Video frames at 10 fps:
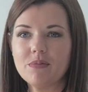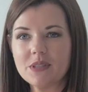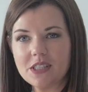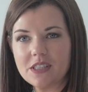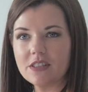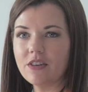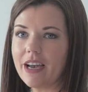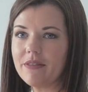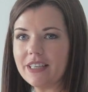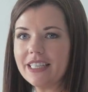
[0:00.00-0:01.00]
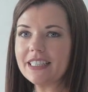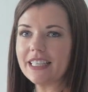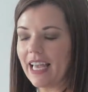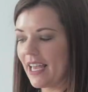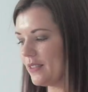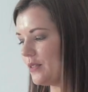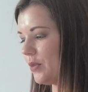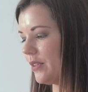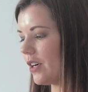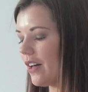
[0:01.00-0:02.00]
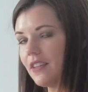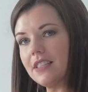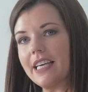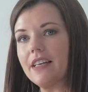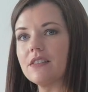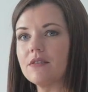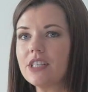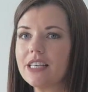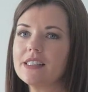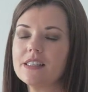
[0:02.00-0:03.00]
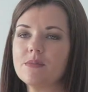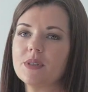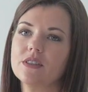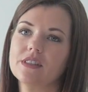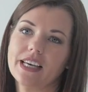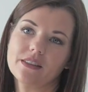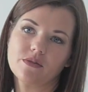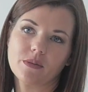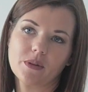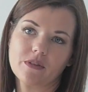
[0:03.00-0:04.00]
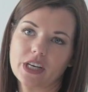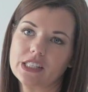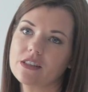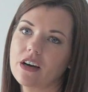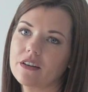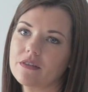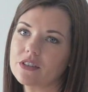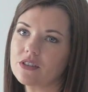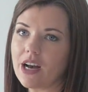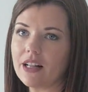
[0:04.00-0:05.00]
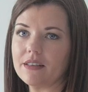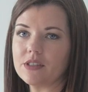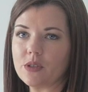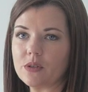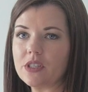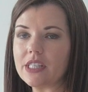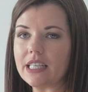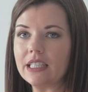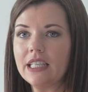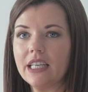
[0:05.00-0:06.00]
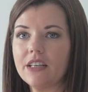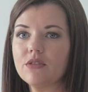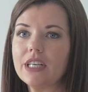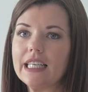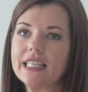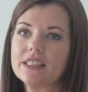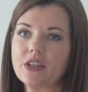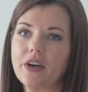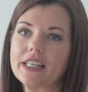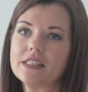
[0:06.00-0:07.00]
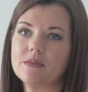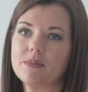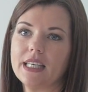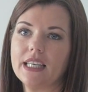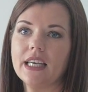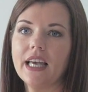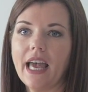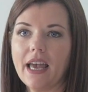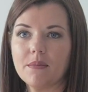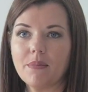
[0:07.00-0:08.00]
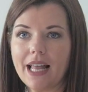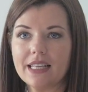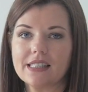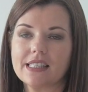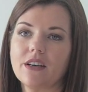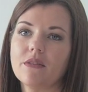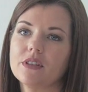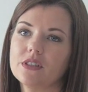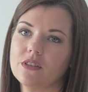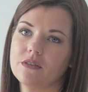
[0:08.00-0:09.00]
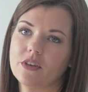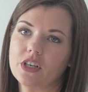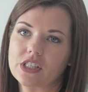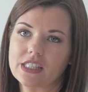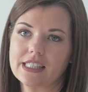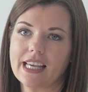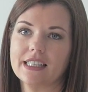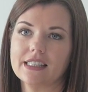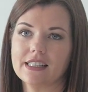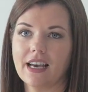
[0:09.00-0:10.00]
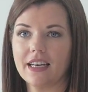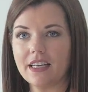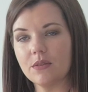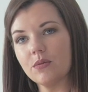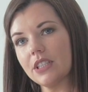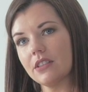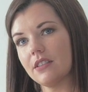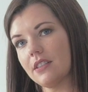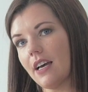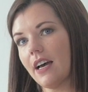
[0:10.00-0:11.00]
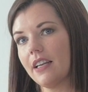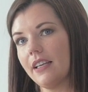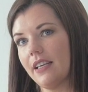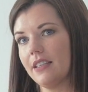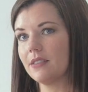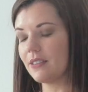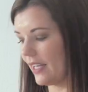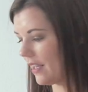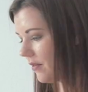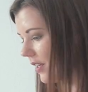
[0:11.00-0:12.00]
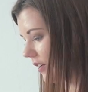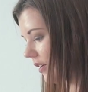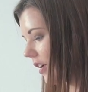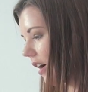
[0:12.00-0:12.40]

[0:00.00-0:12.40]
produced a graphic and we've got the scales of justice because as from the very start of this trial, I've told you that it really is going to be a balancing of the two versions and deciding which side is heavier.